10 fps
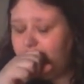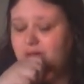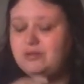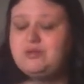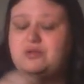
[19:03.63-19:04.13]

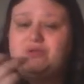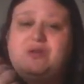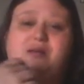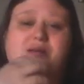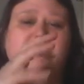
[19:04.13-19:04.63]
So
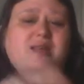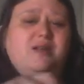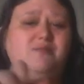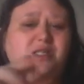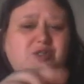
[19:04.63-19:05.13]
it's in a
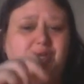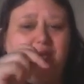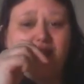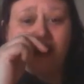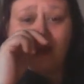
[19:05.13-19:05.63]
wee tray
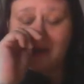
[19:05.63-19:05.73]
thing.